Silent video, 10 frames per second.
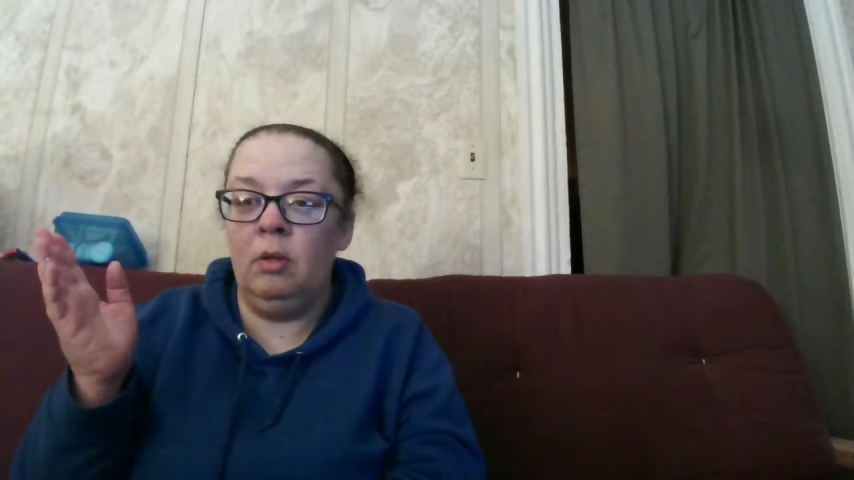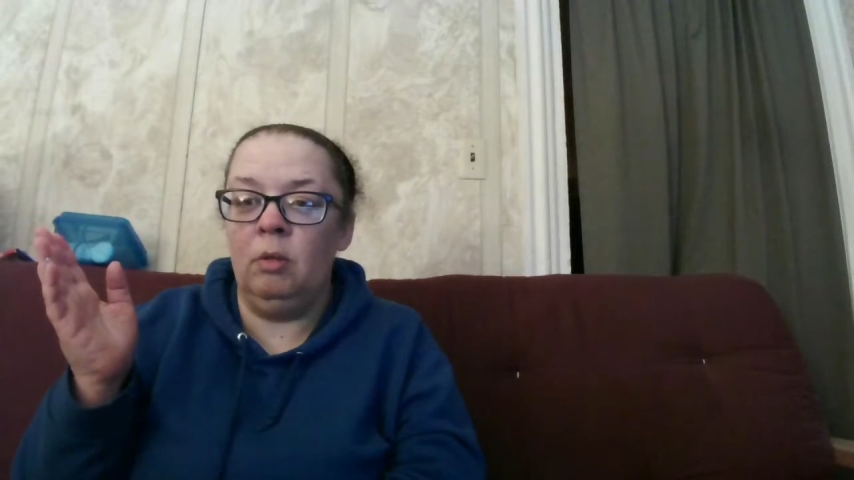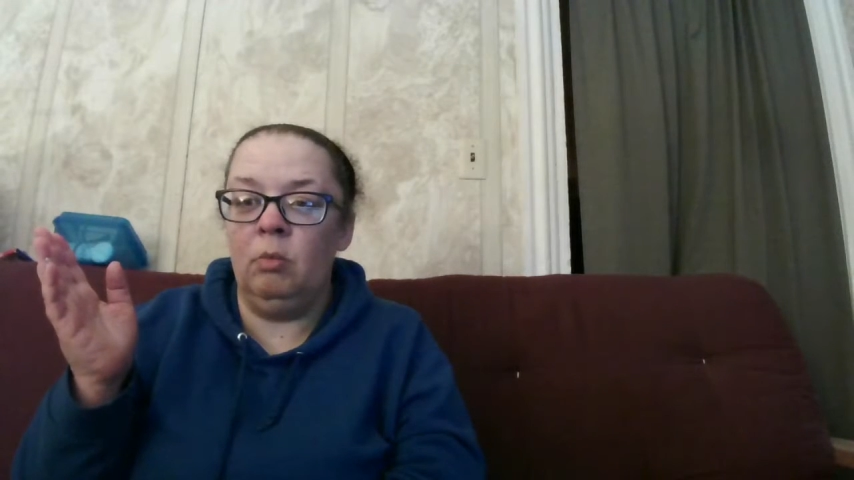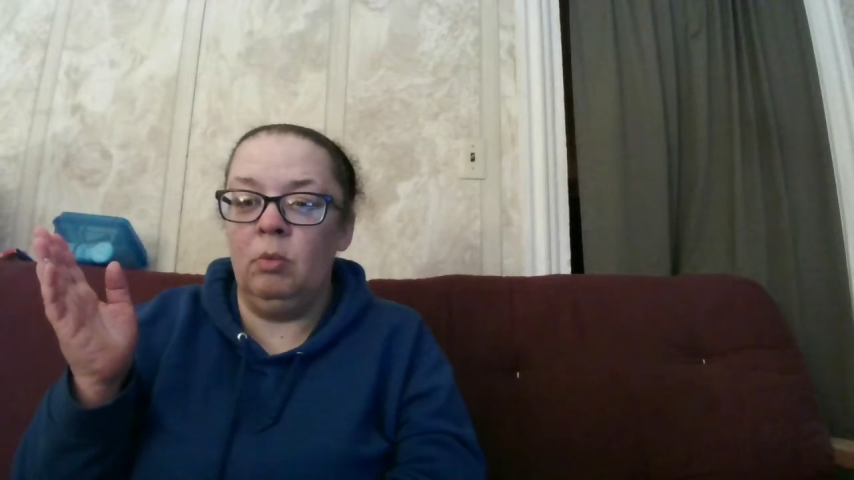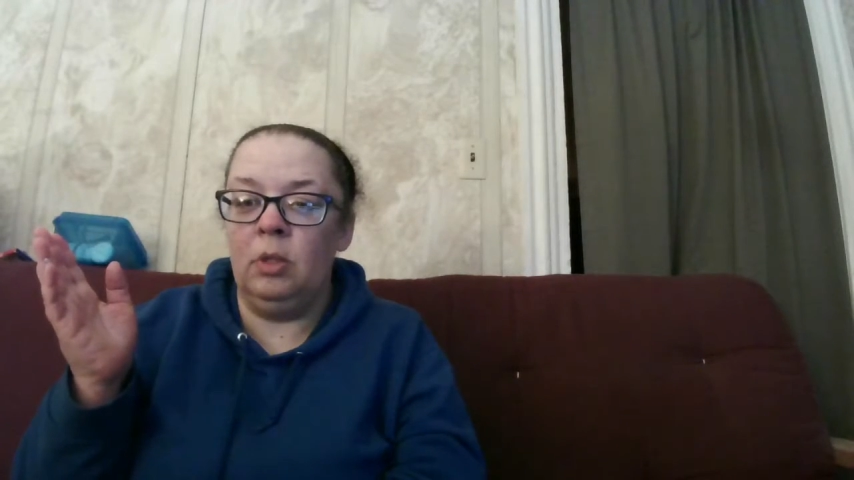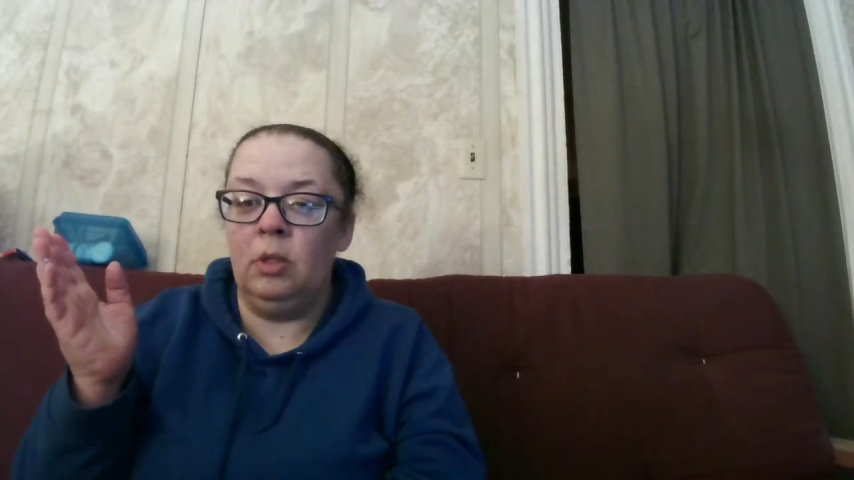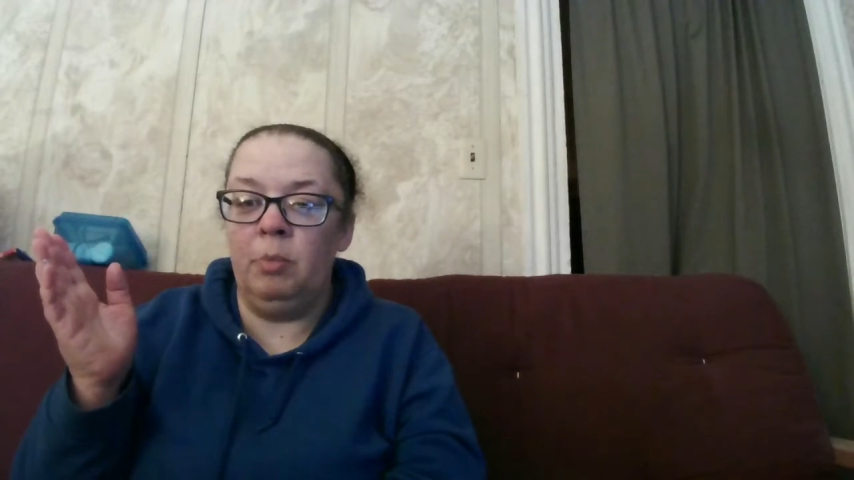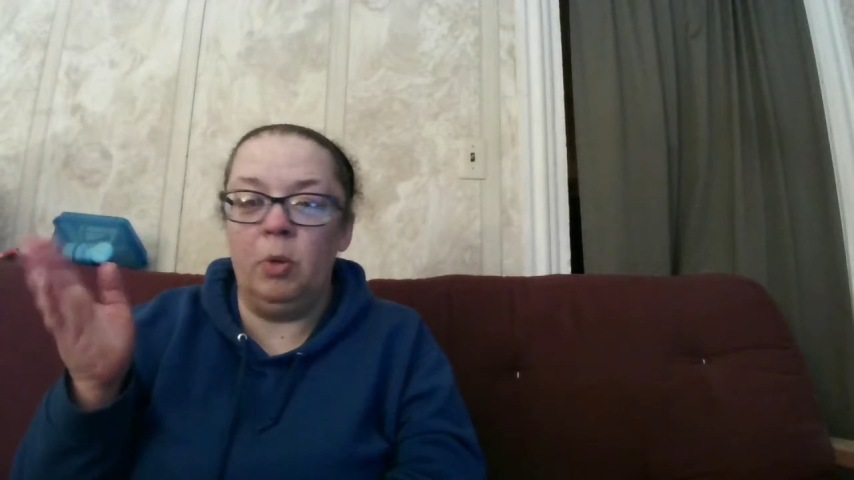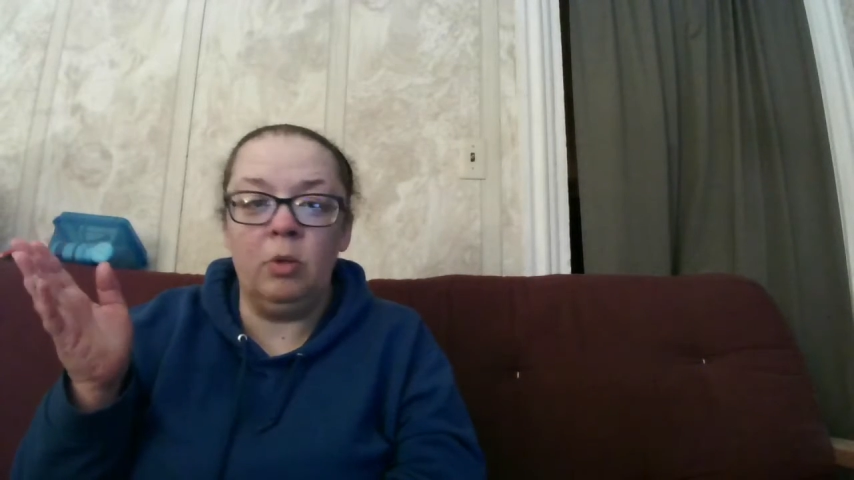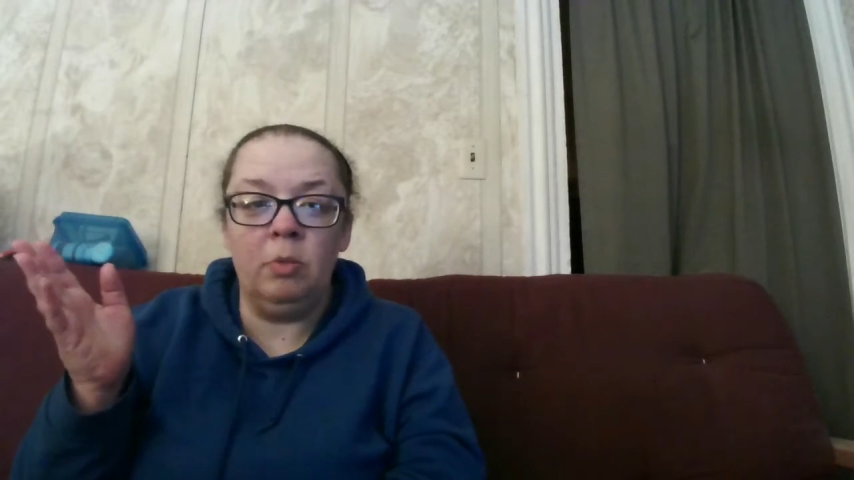That was
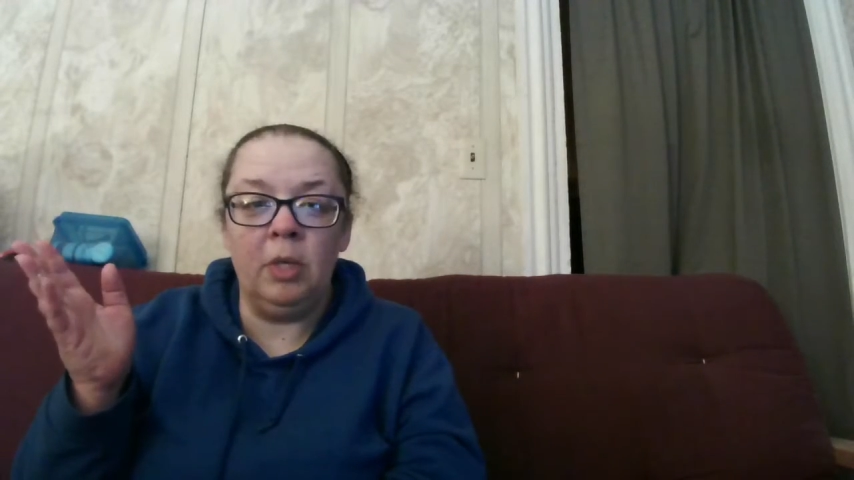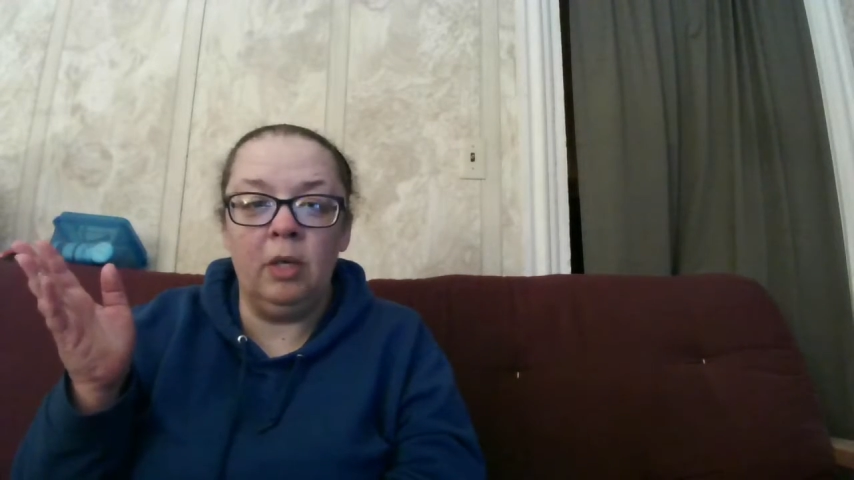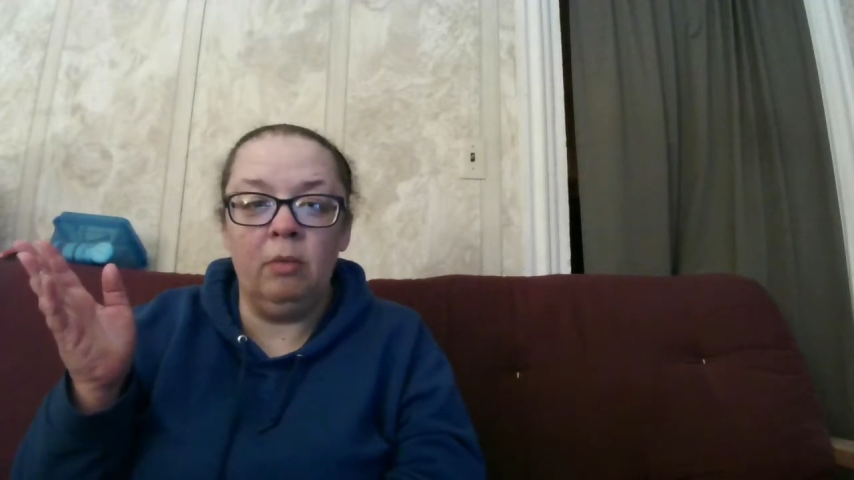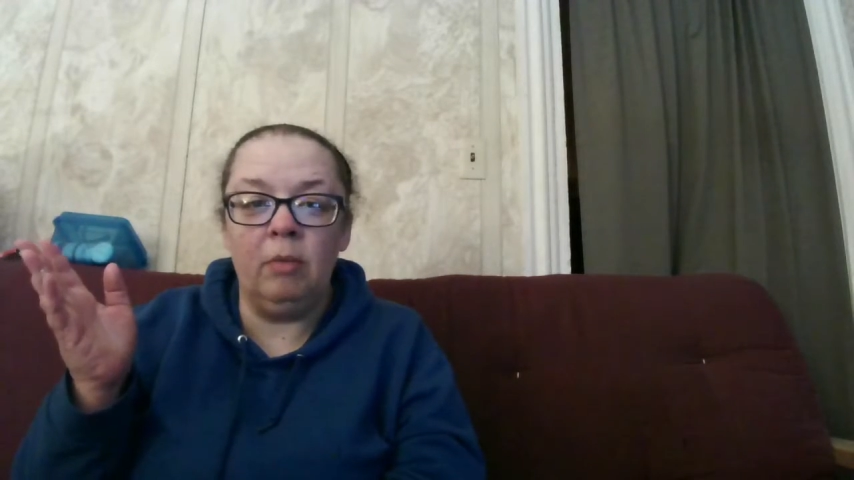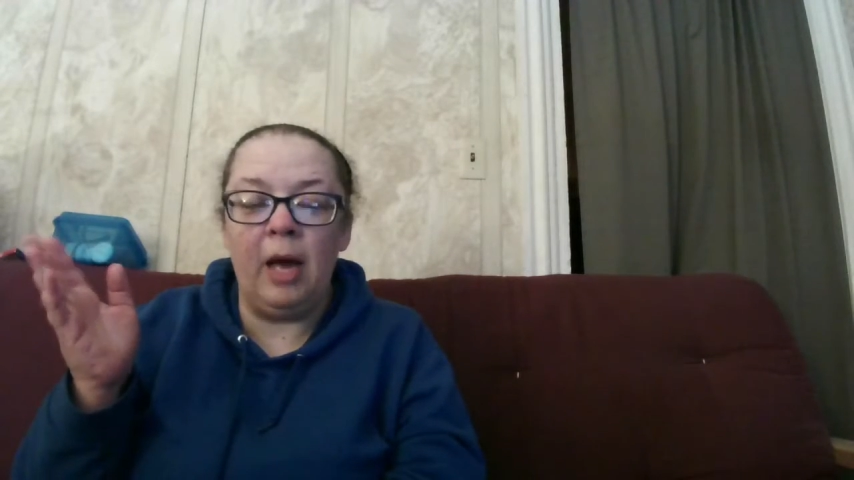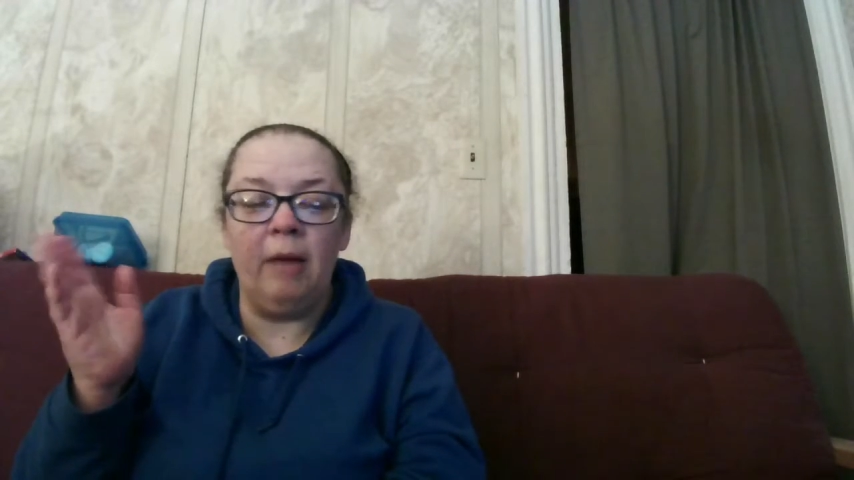supposed to be him.